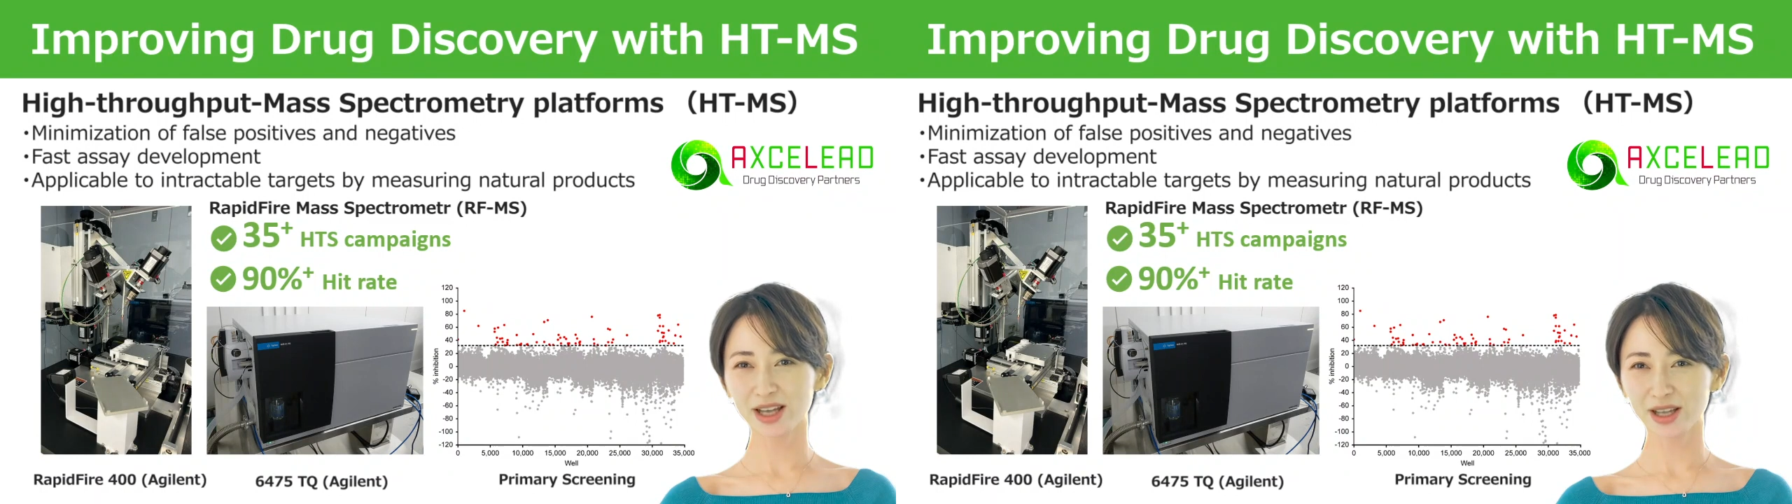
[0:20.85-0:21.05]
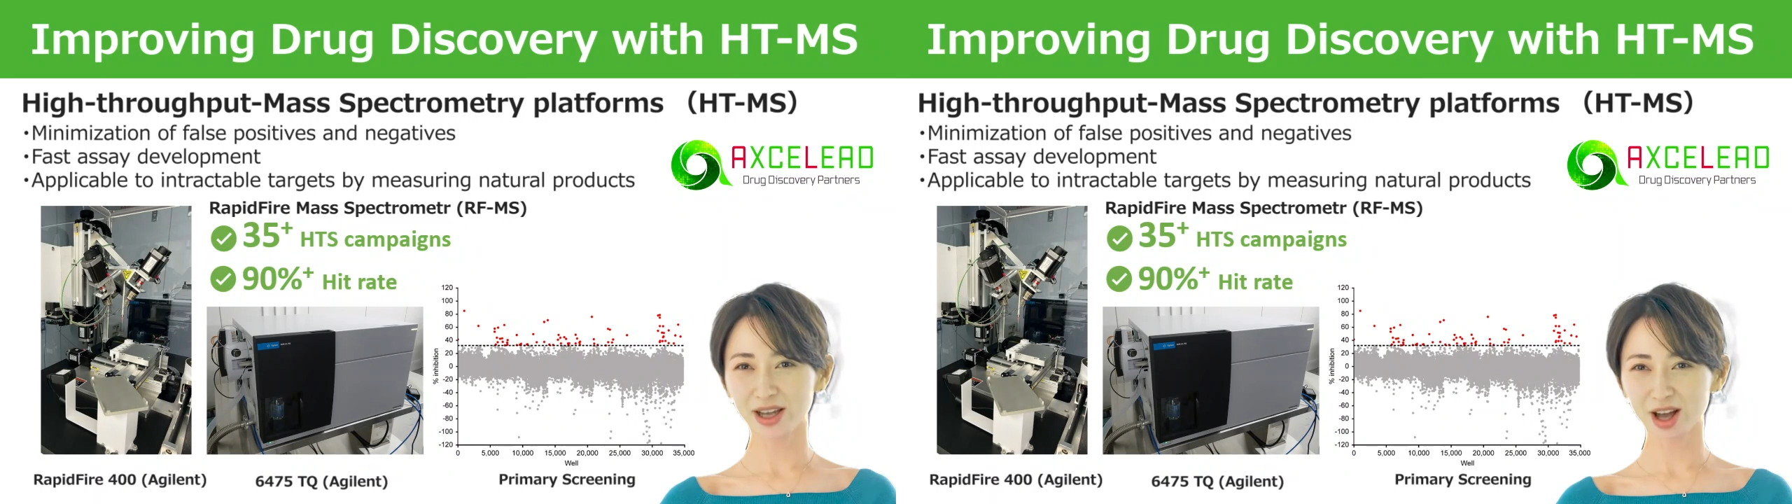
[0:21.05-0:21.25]

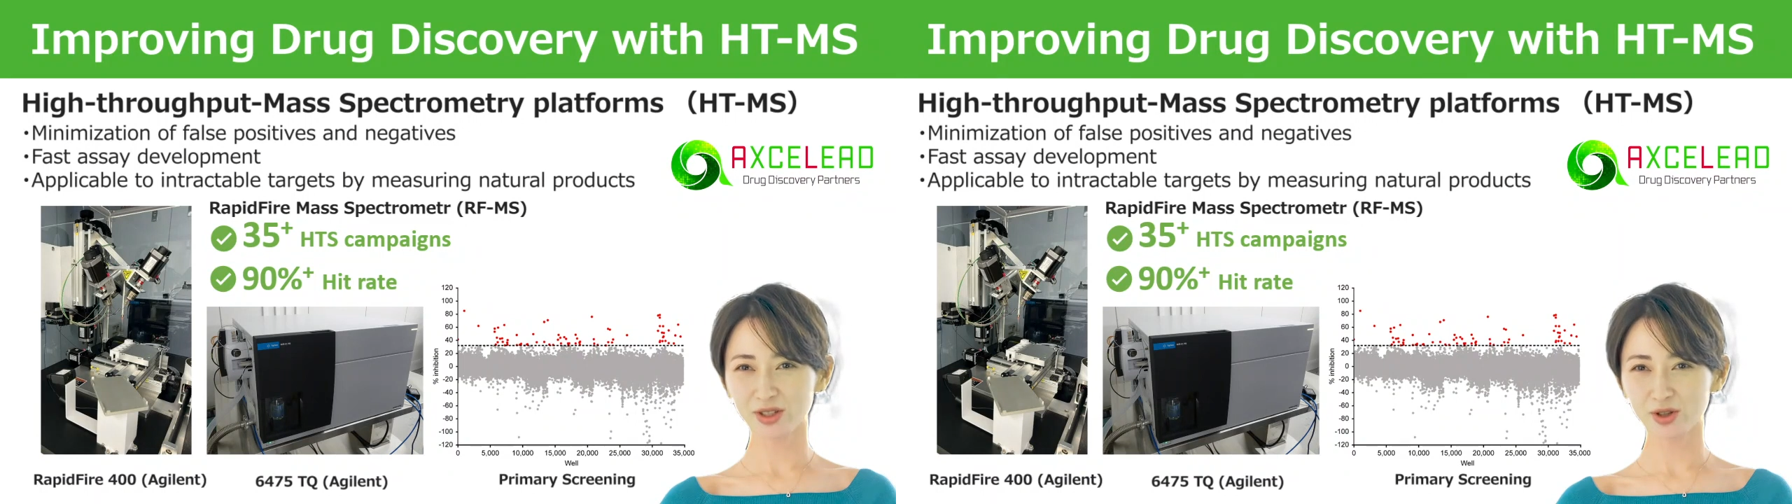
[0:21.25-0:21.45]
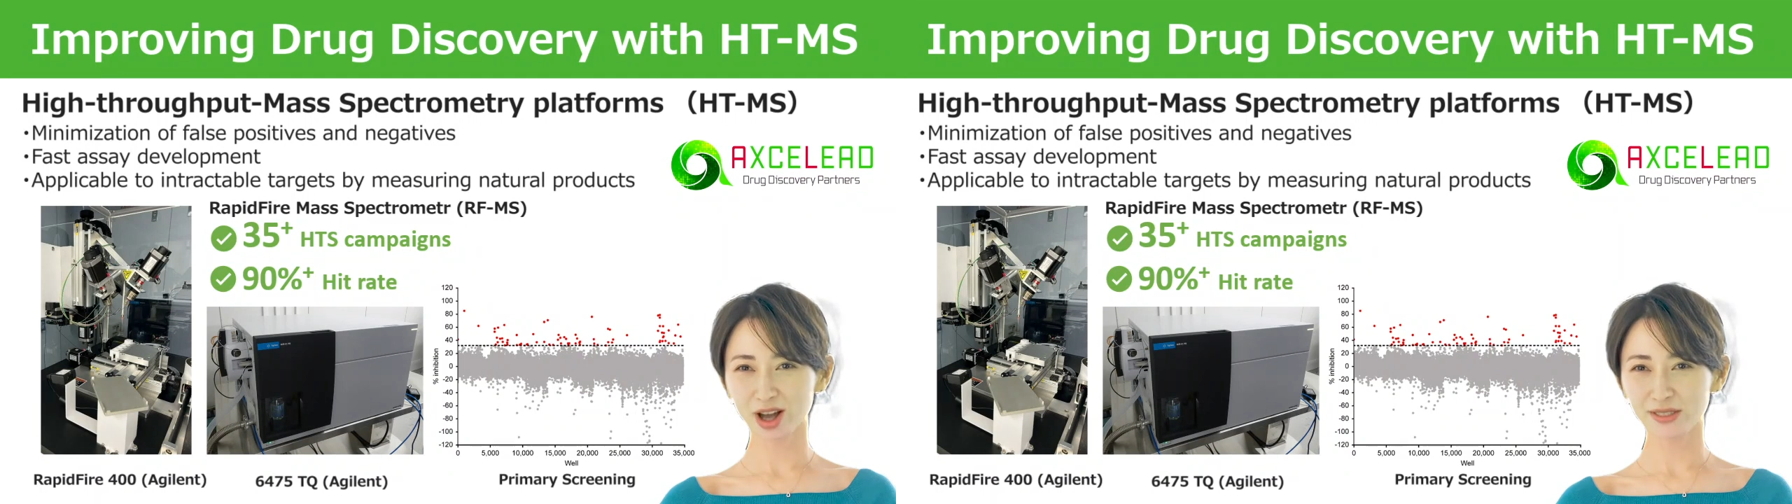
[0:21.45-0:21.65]
In
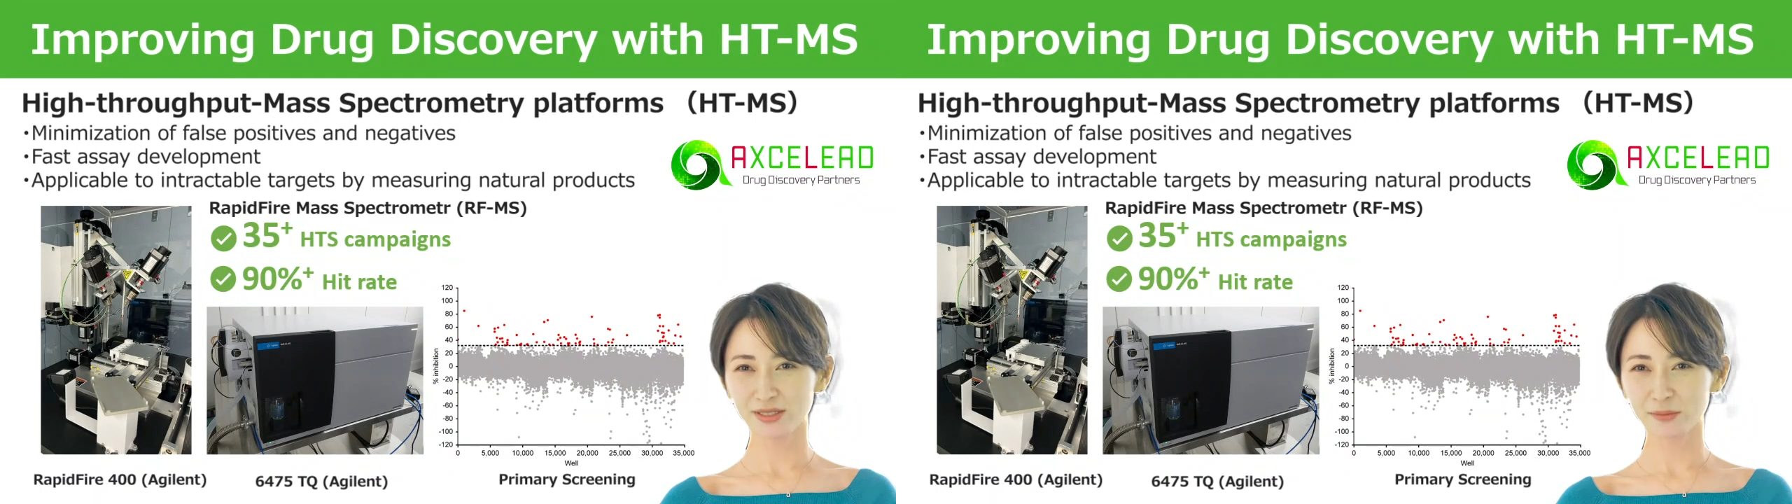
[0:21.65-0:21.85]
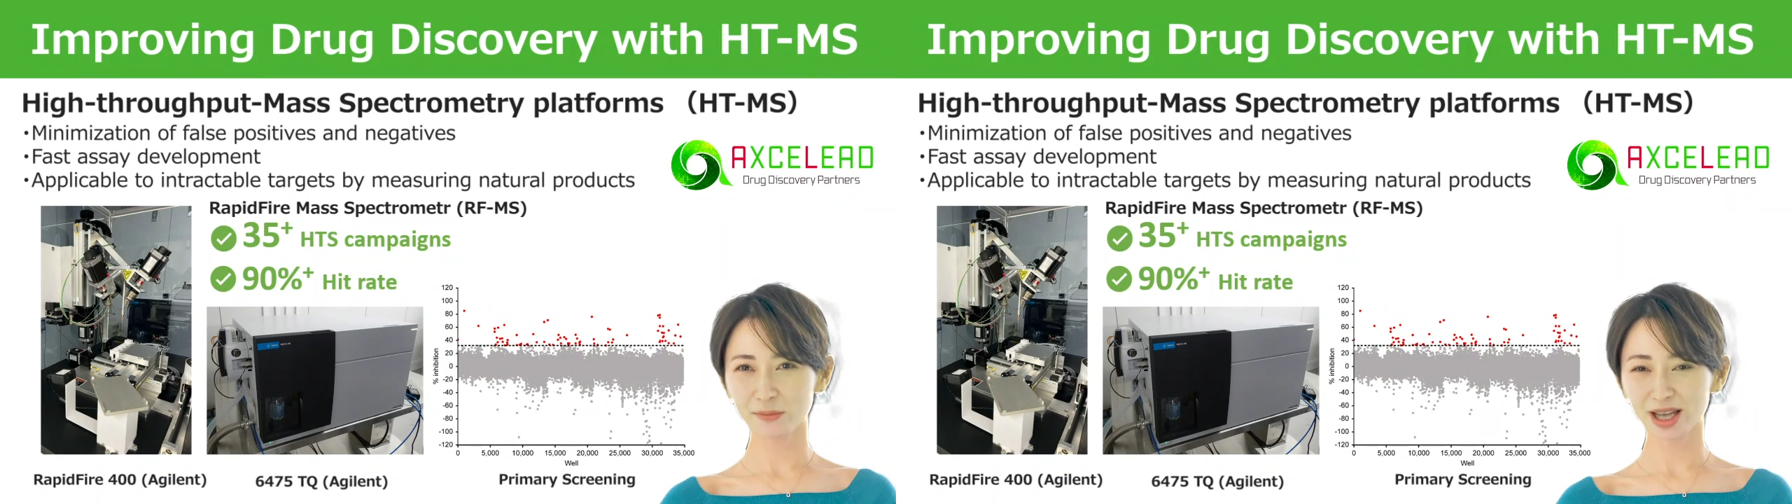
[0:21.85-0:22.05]

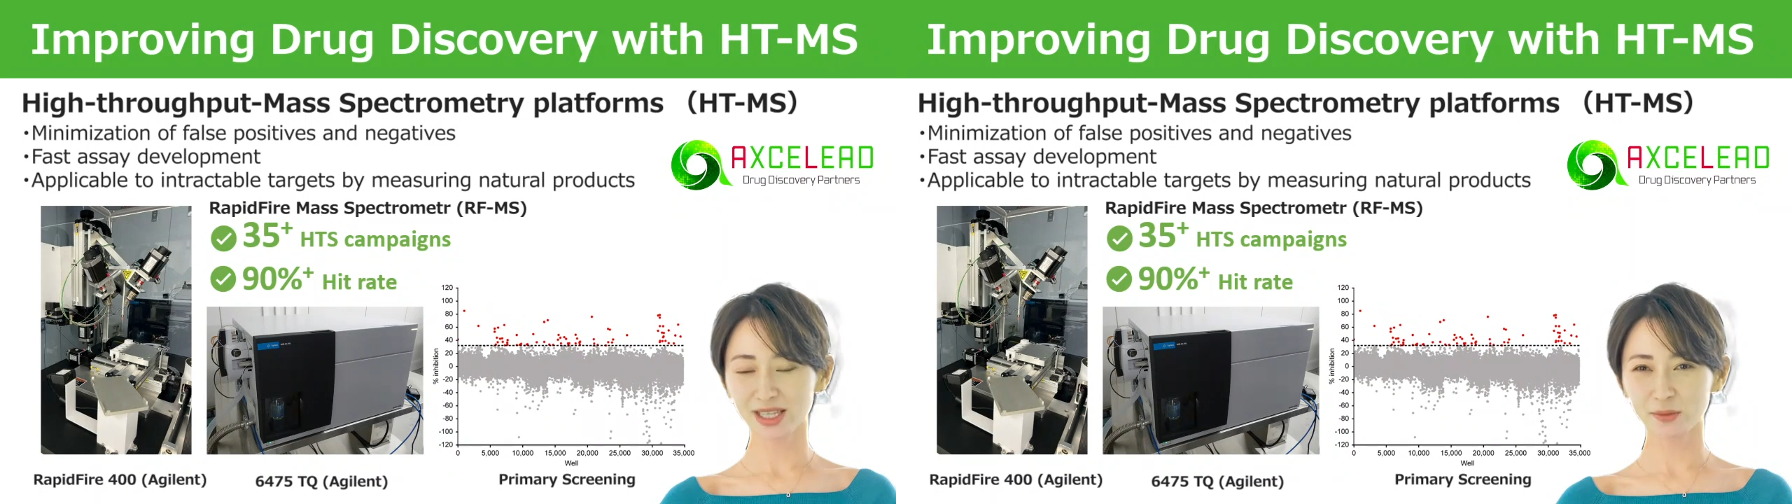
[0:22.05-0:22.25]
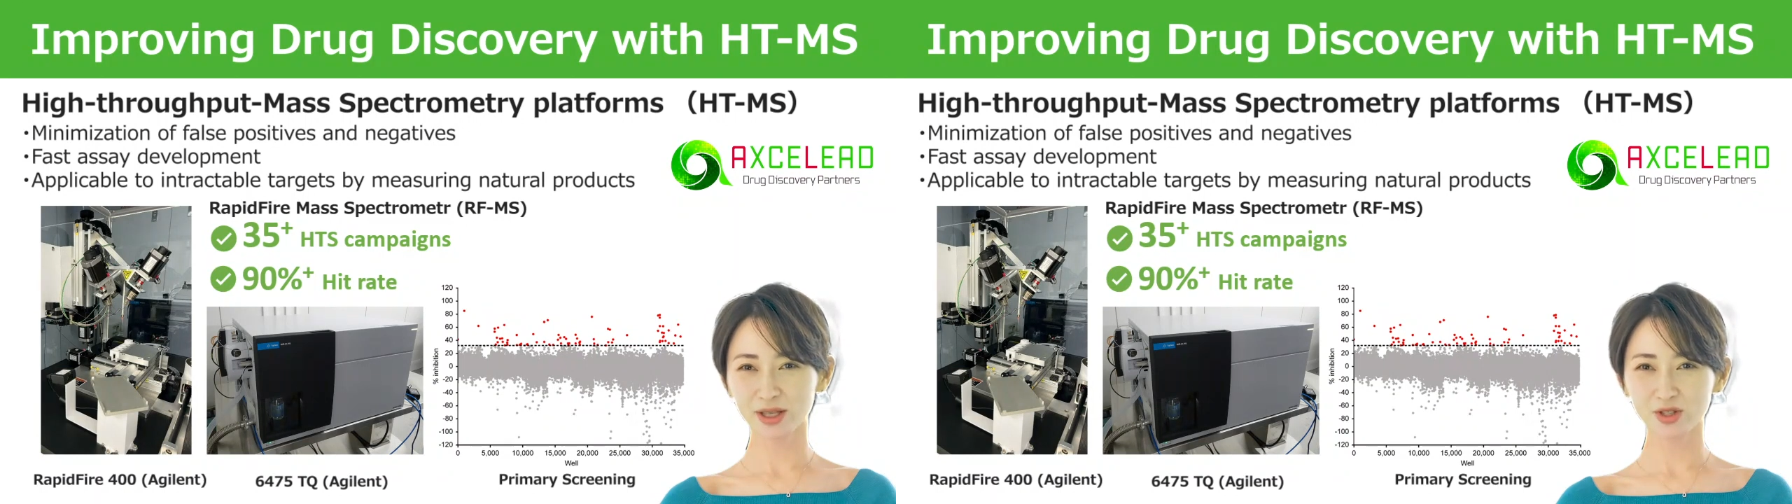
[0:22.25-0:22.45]
contrast,
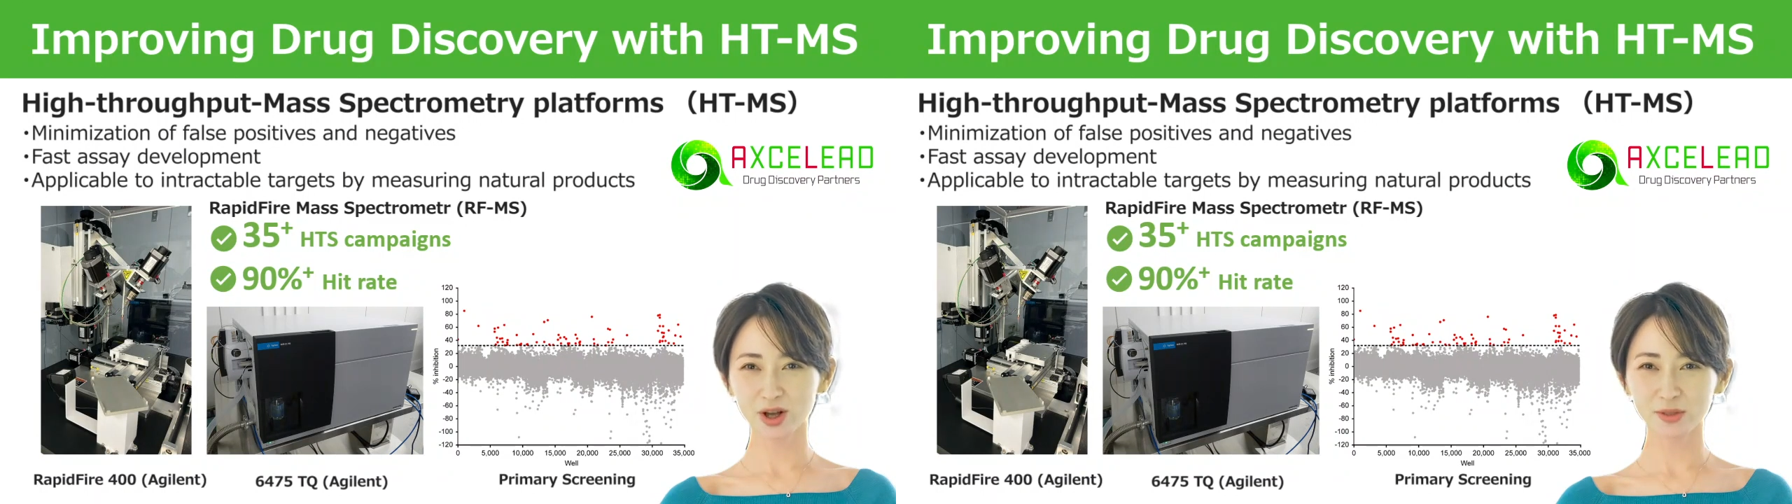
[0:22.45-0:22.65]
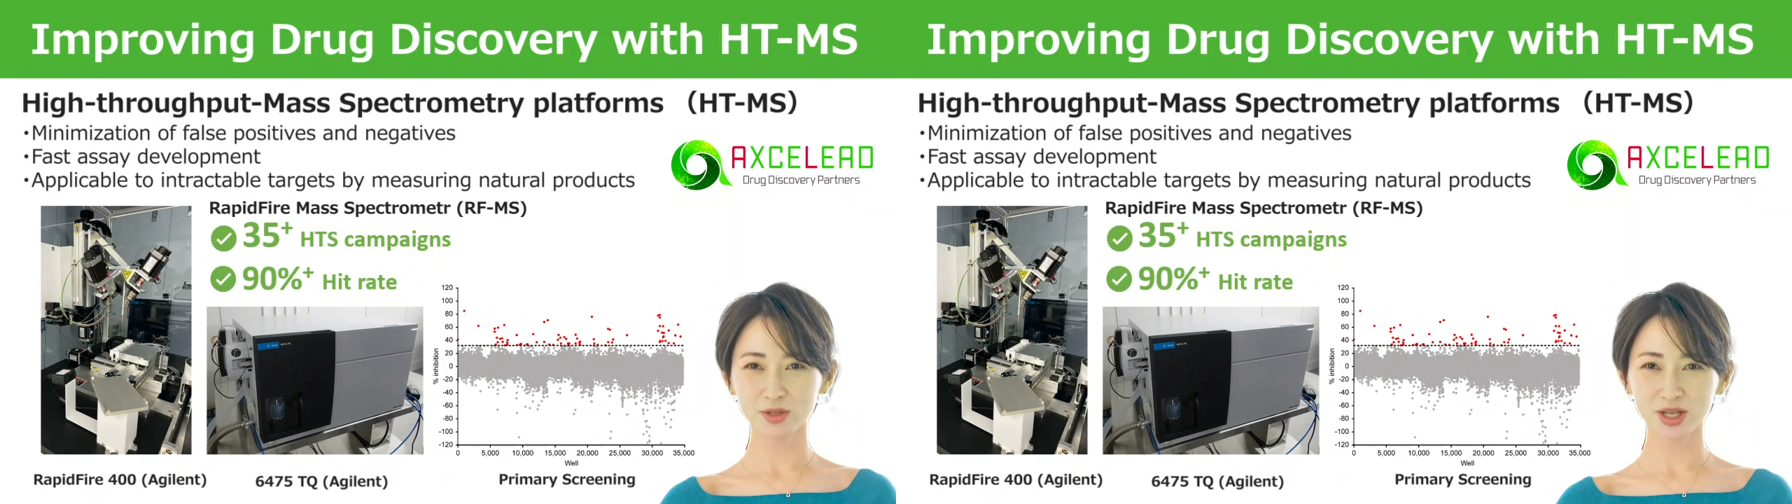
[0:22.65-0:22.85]
mass
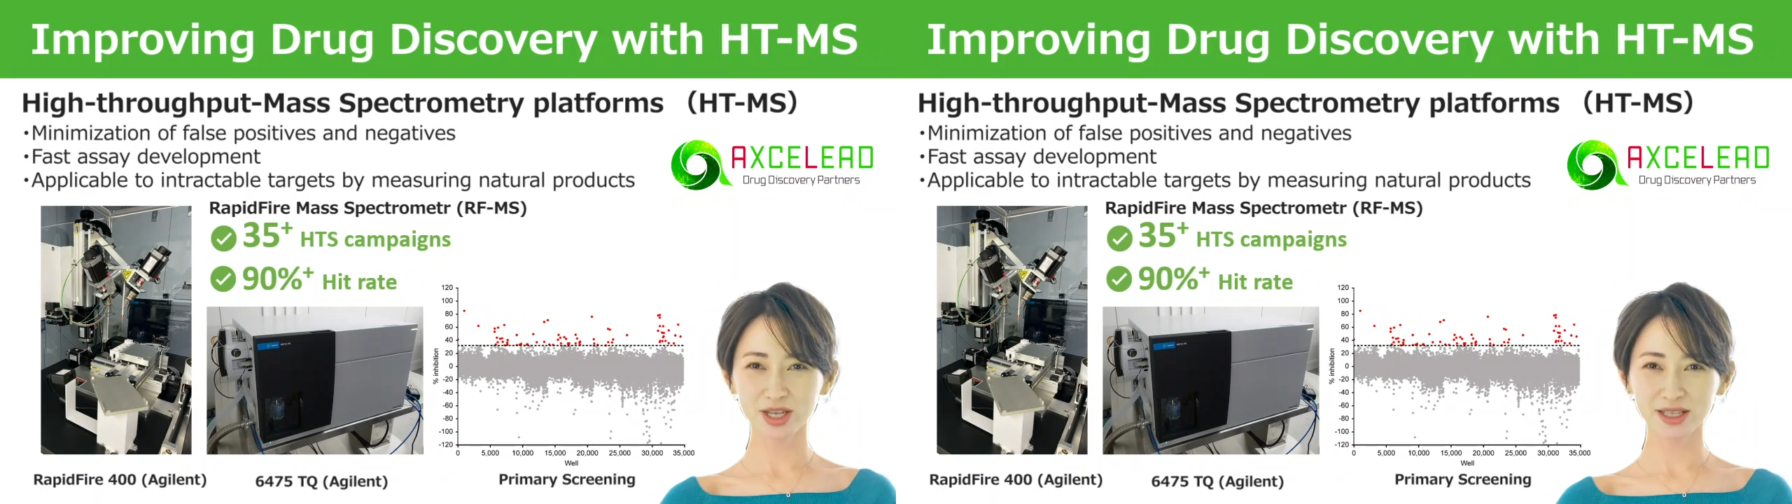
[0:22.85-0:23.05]
spectrometry